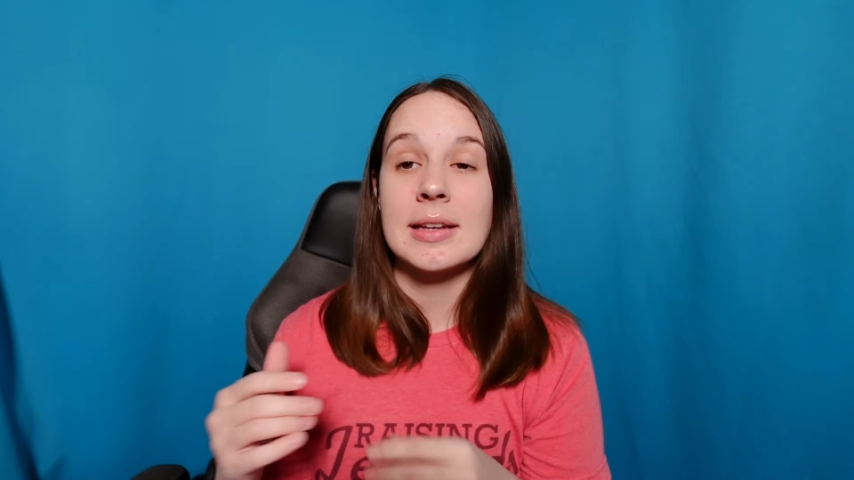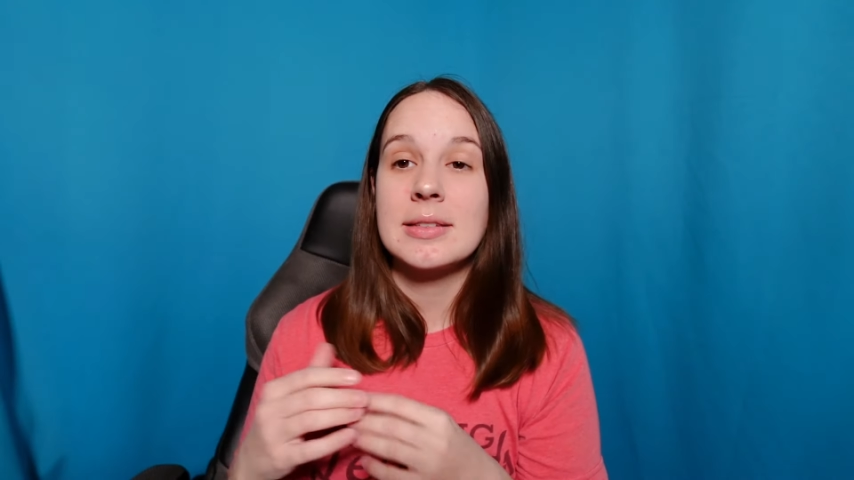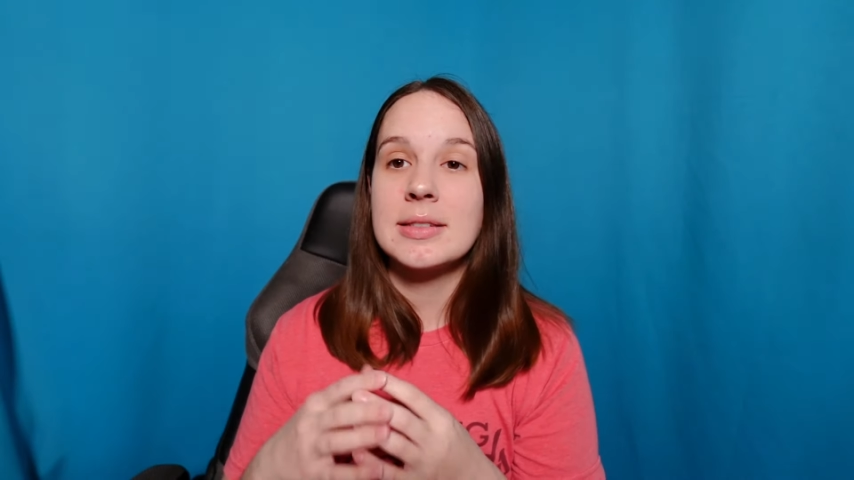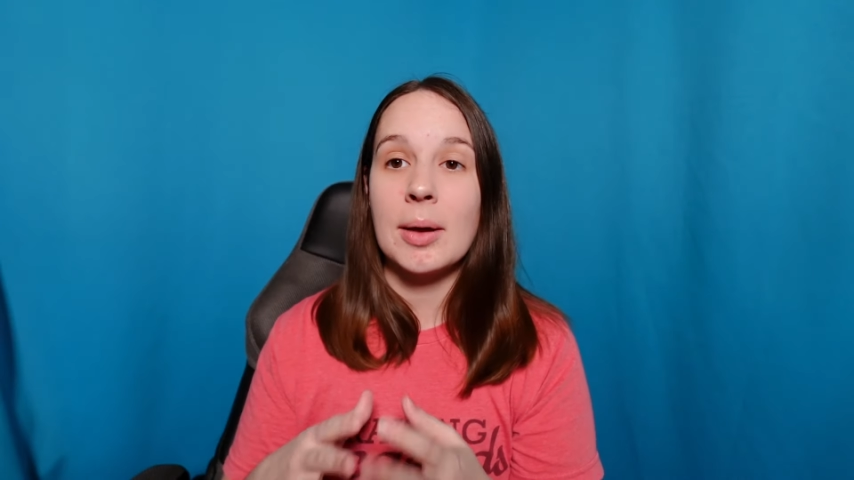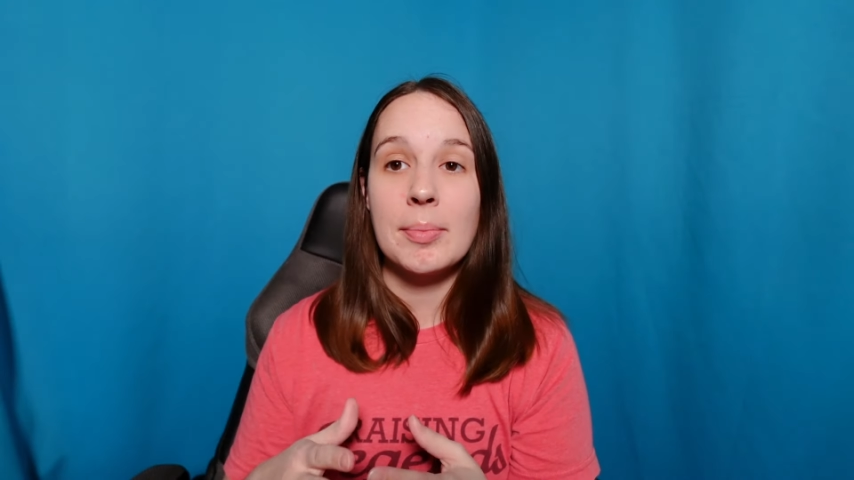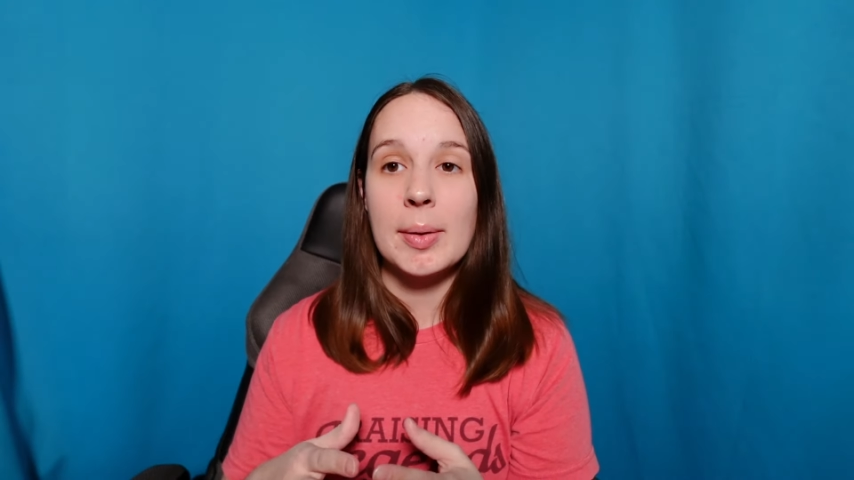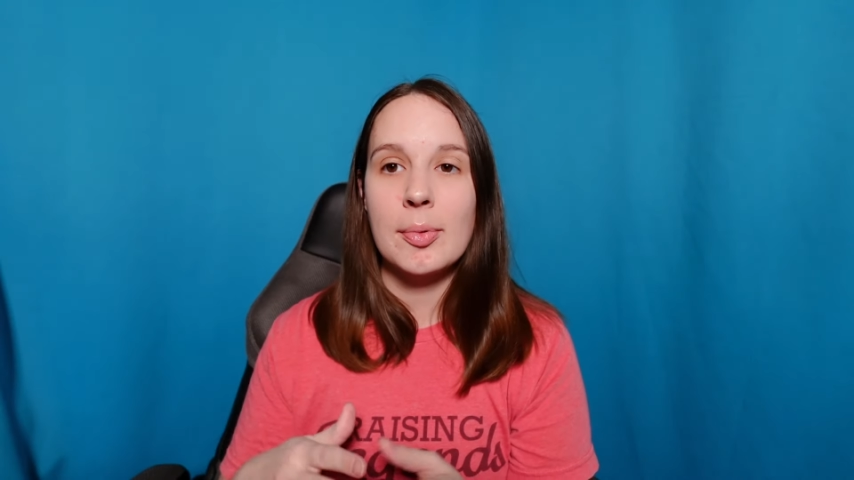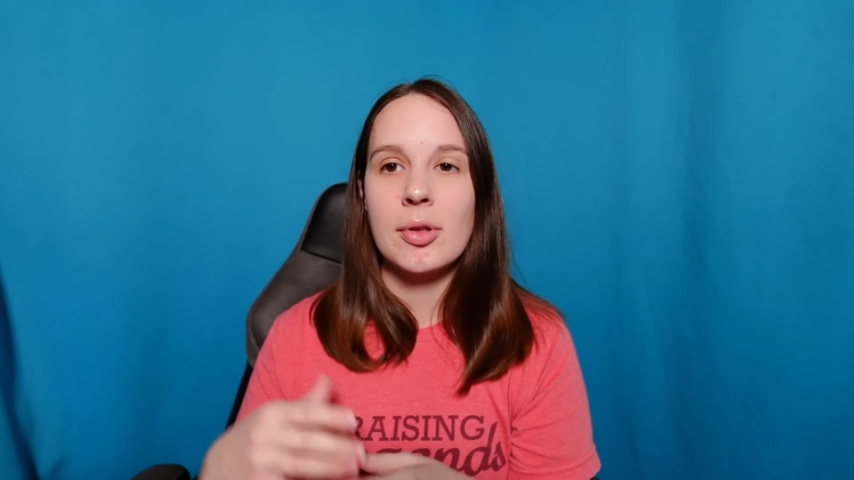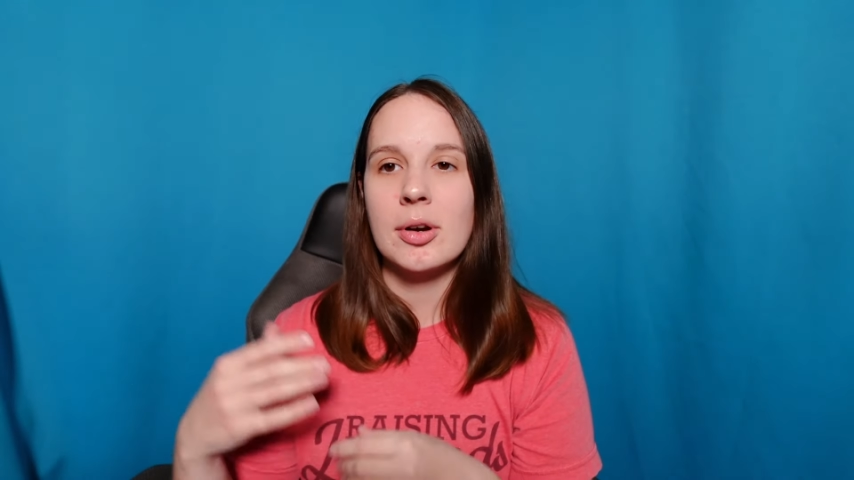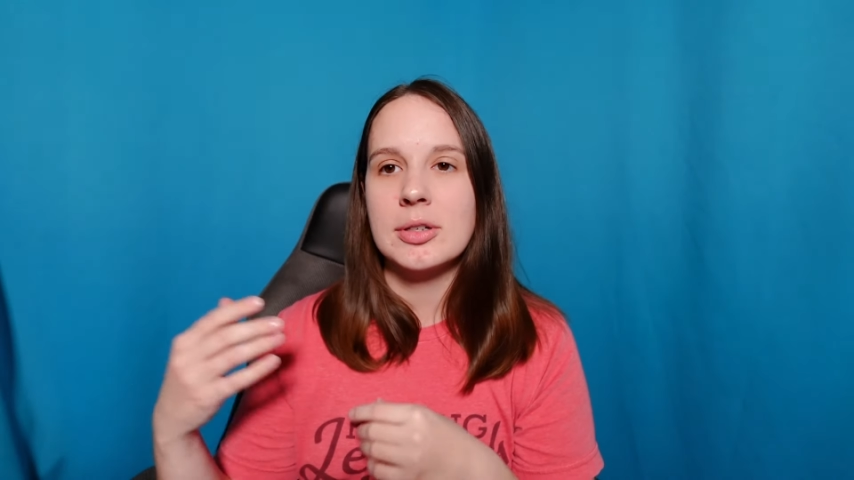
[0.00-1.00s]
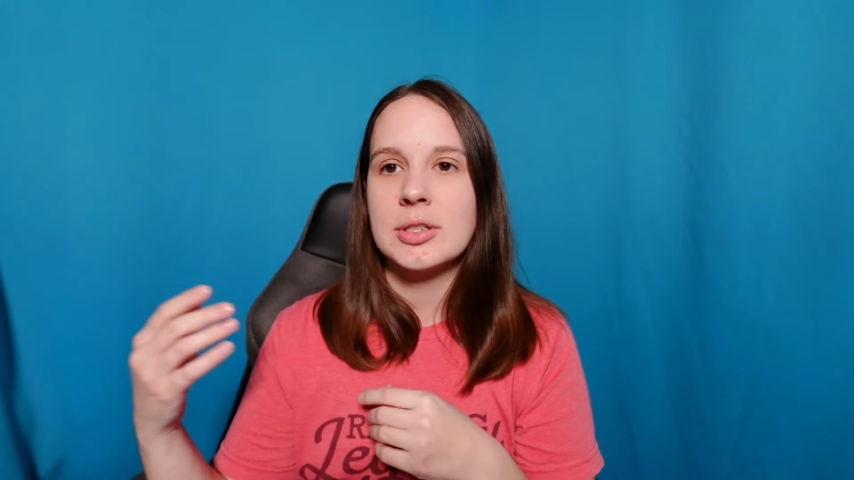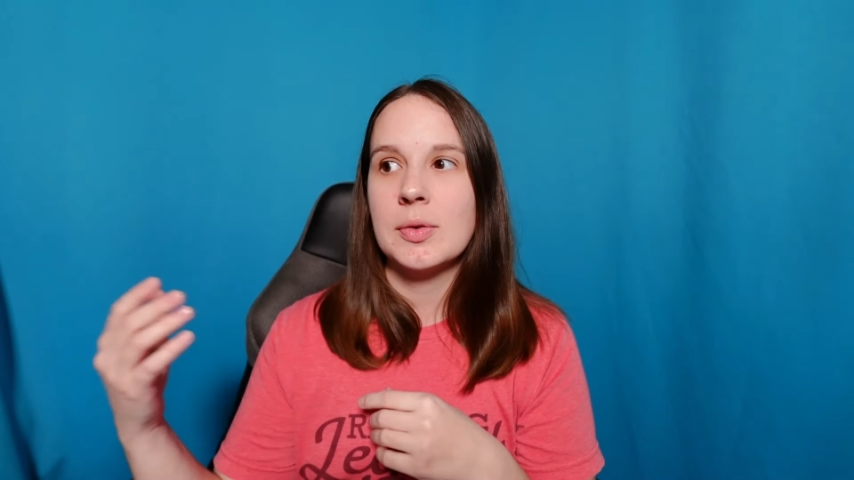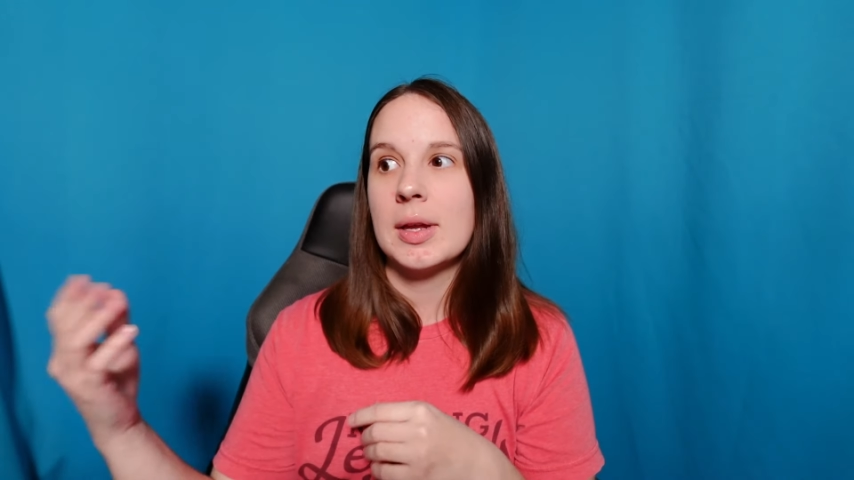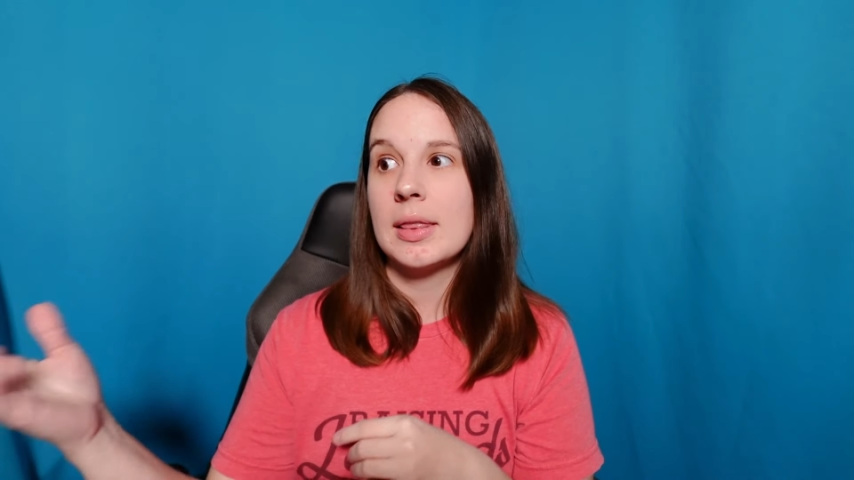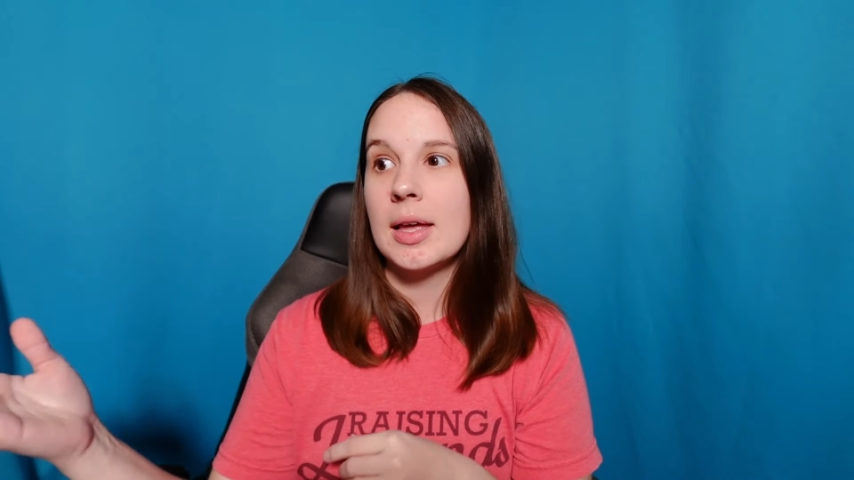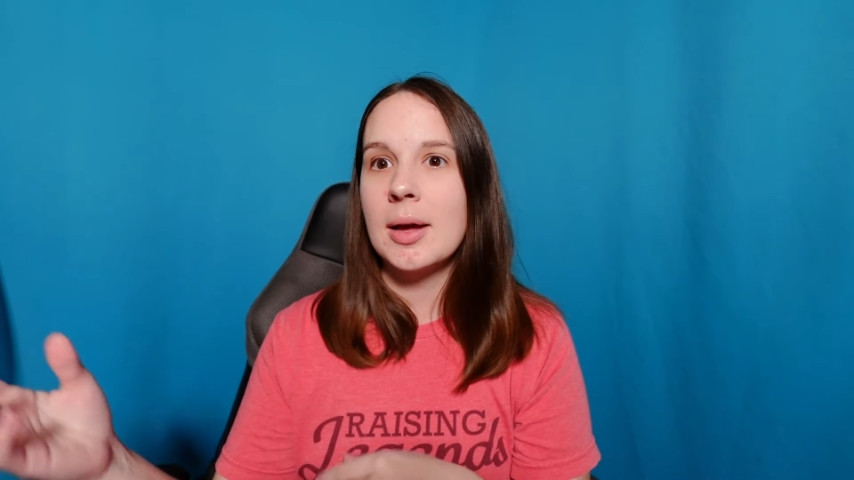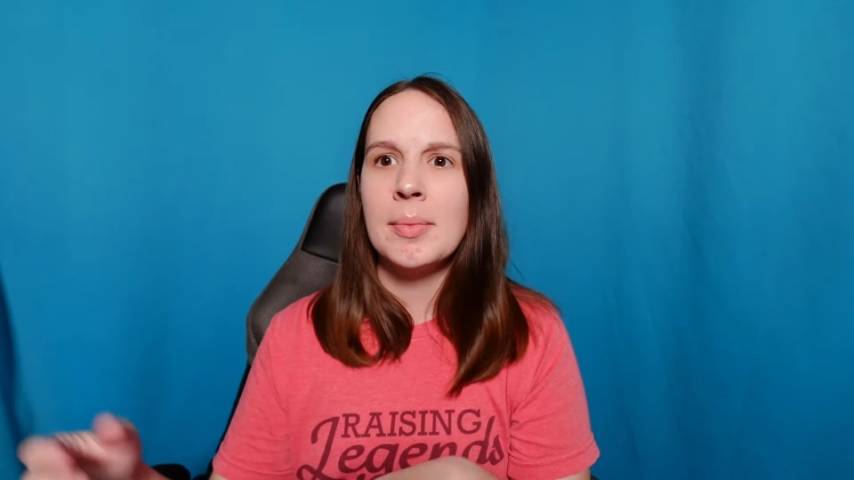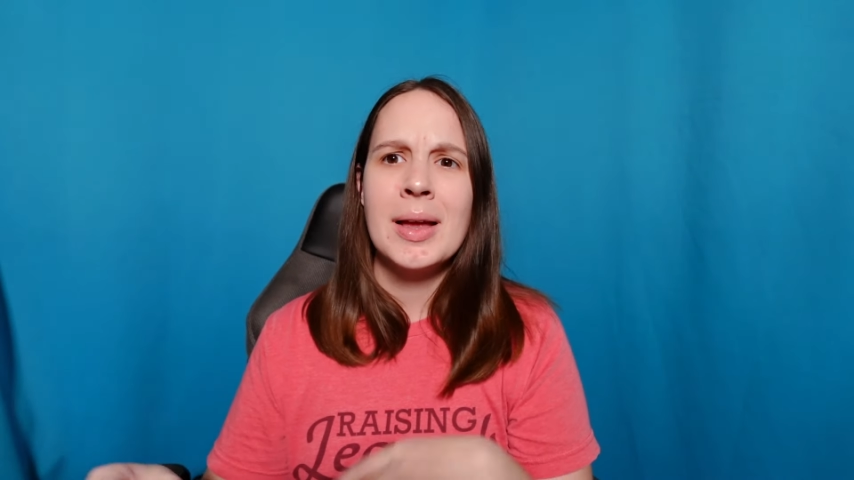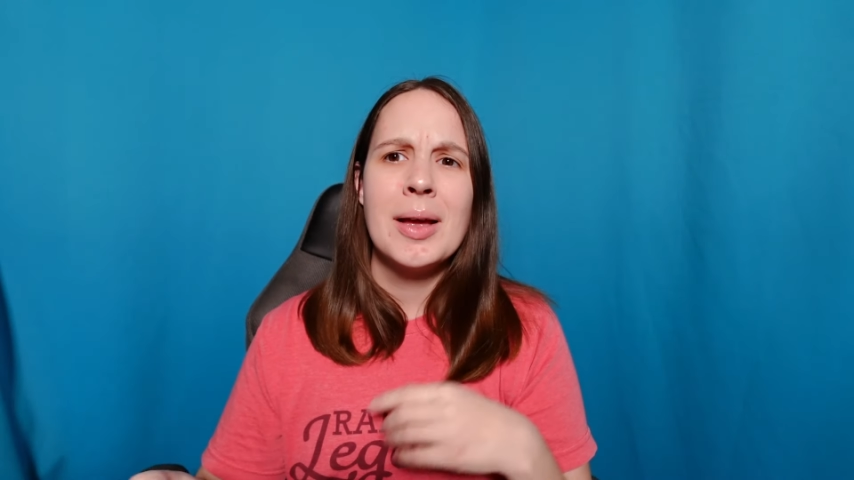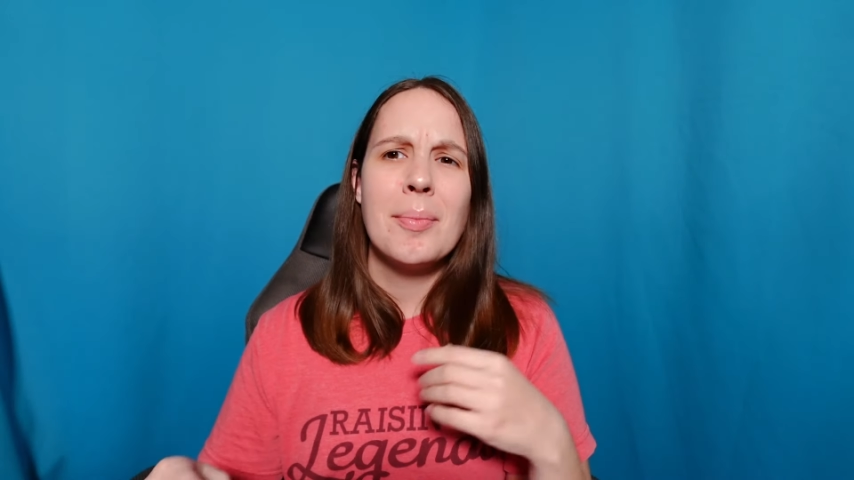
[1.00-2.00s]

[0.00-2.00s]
Some people are suing them,